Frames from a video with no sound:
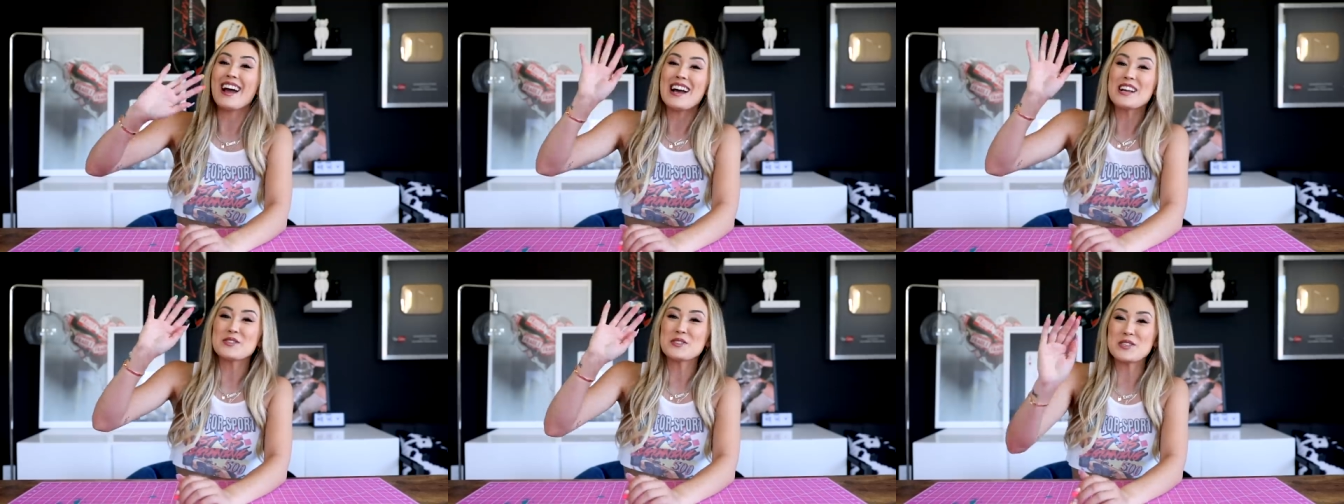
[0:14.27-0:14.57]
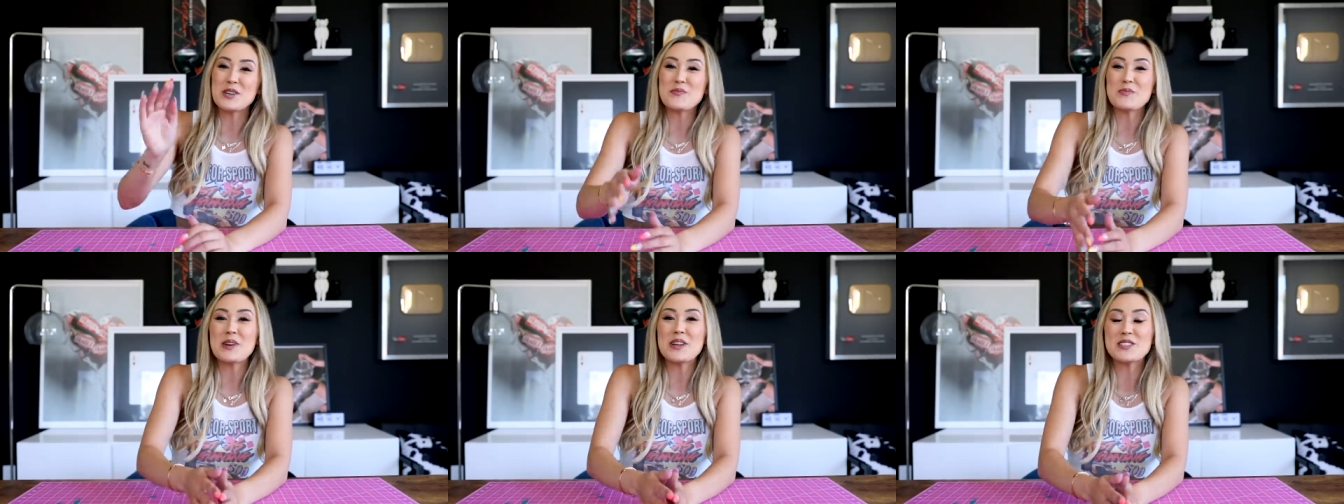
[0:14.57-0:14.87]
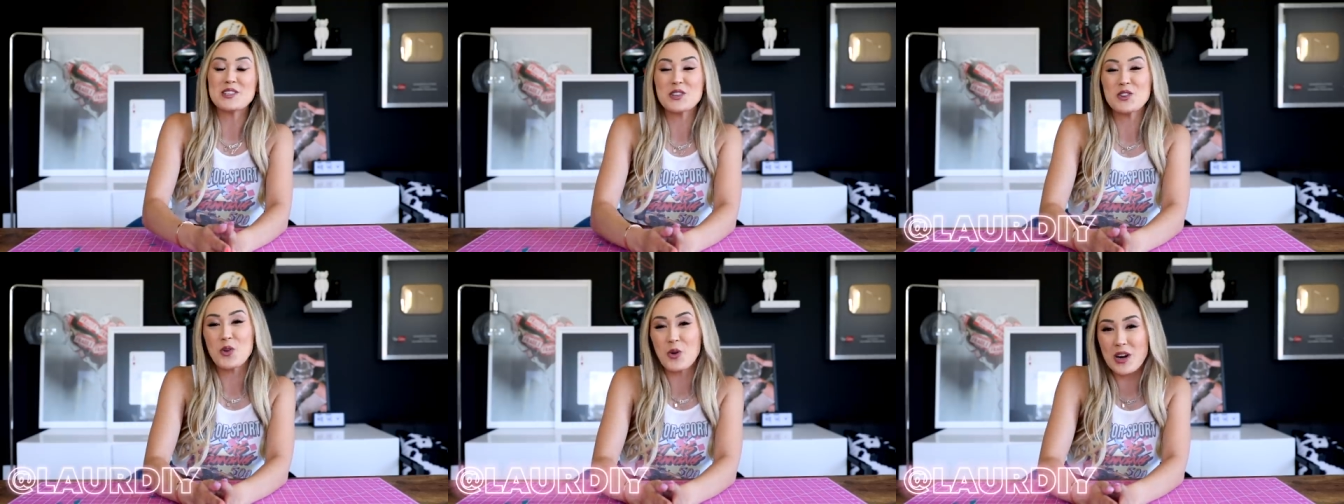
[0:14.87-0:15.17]
guys, what's up?
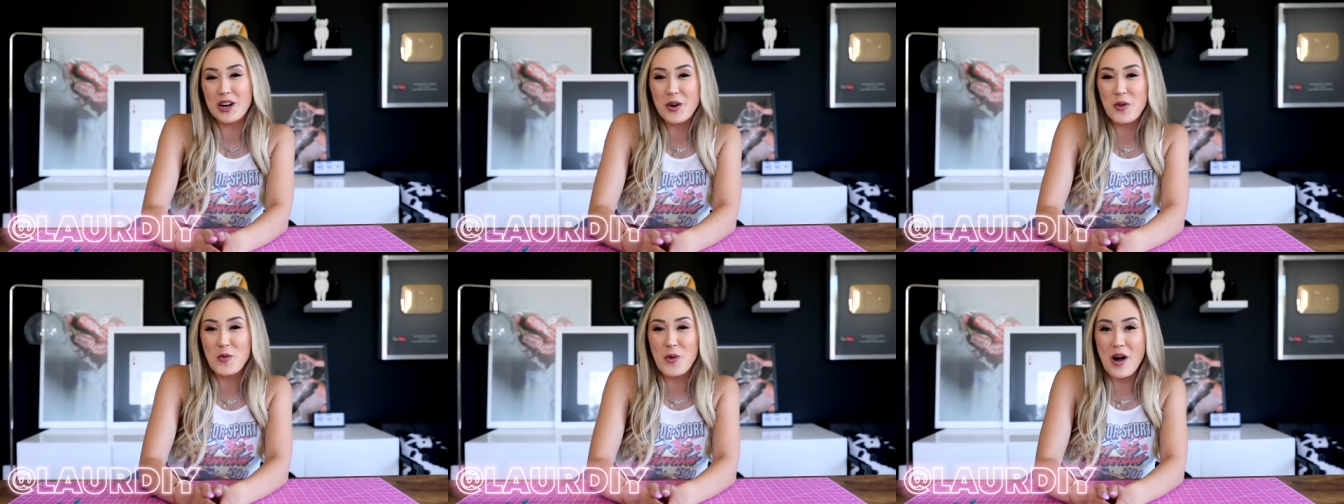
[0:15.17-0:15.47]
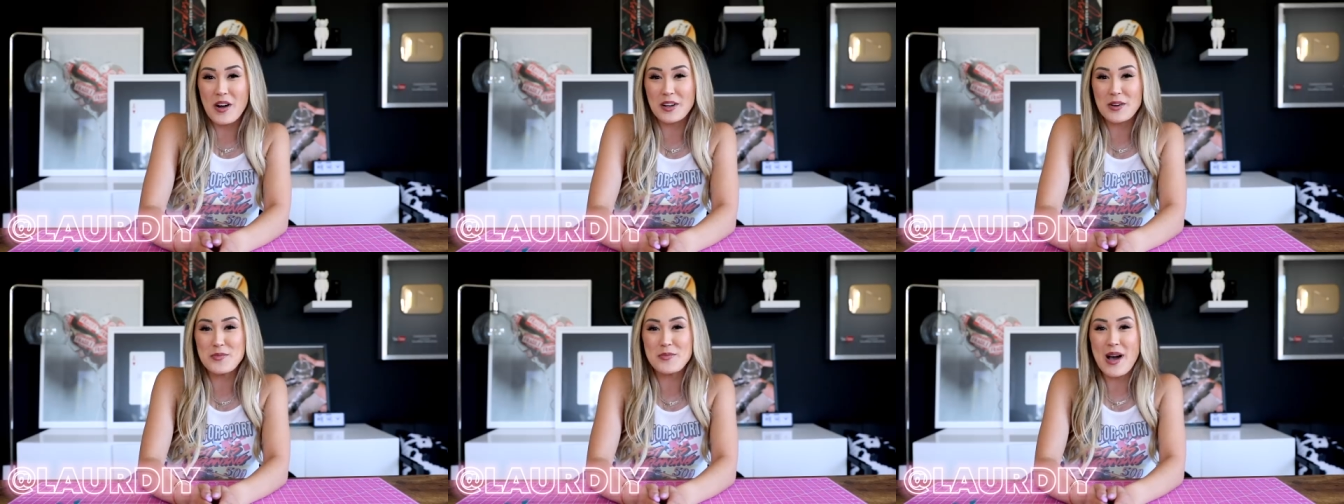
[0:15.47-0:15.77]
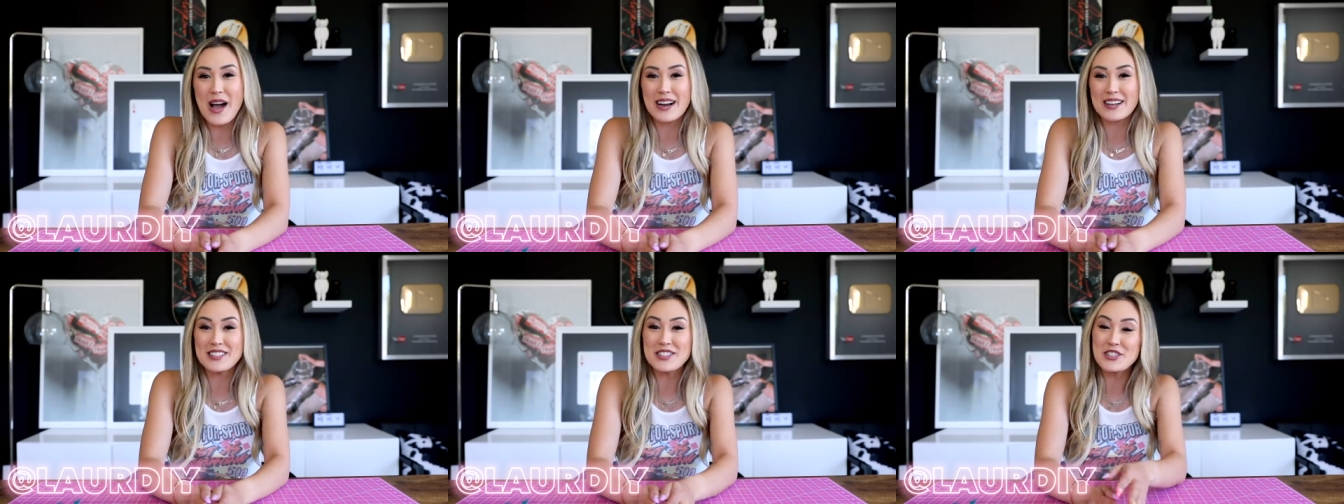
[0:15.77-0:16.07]
It's Lauren. Welcome
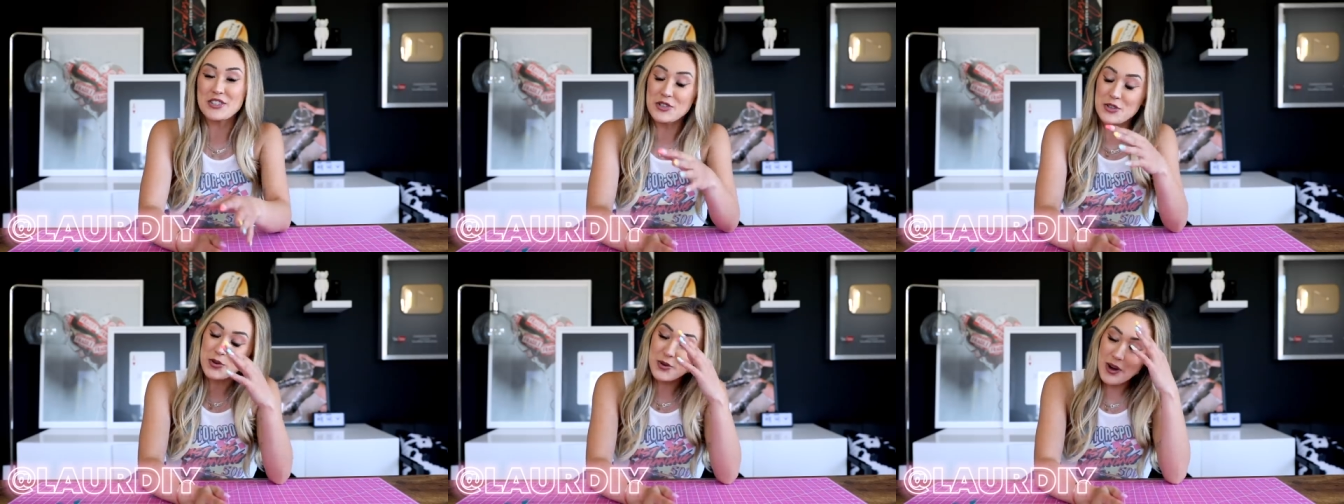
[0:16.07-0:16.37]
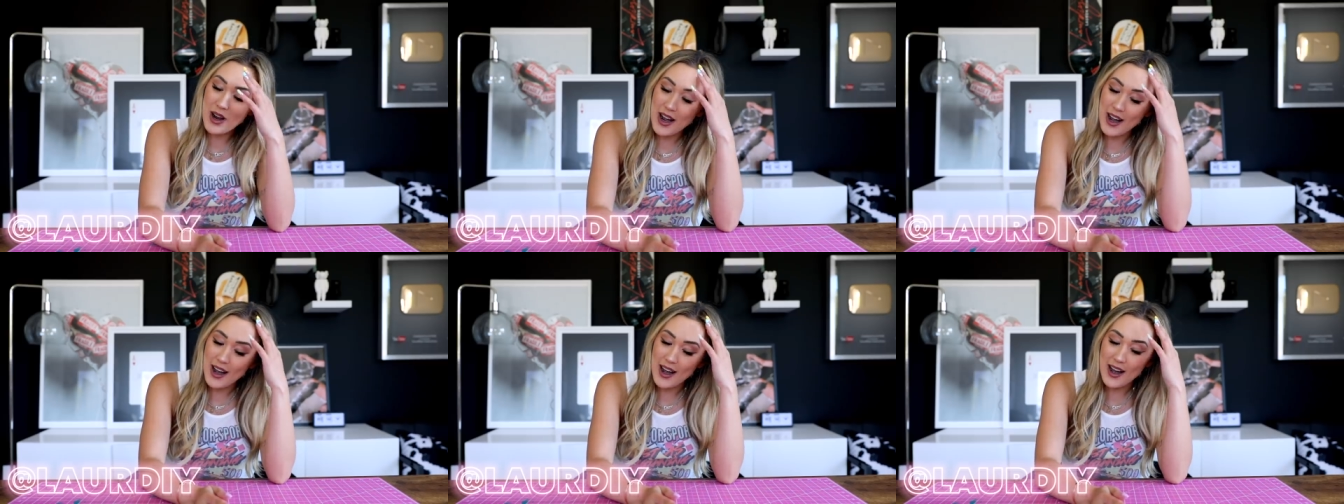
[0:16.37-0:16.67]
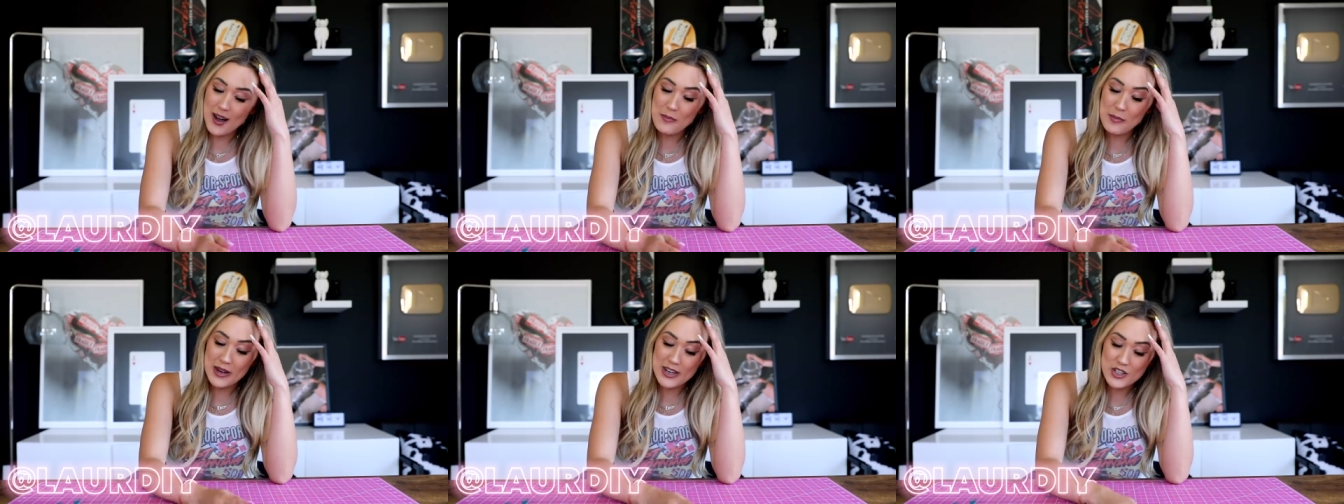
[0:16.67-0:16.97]
back to
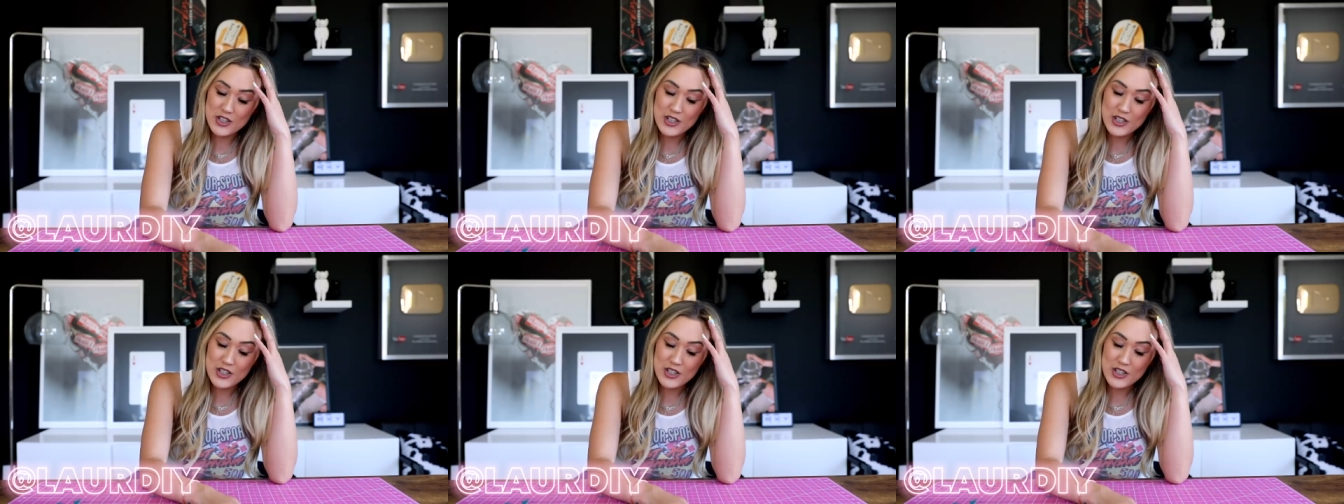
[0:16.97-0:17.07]
uh, my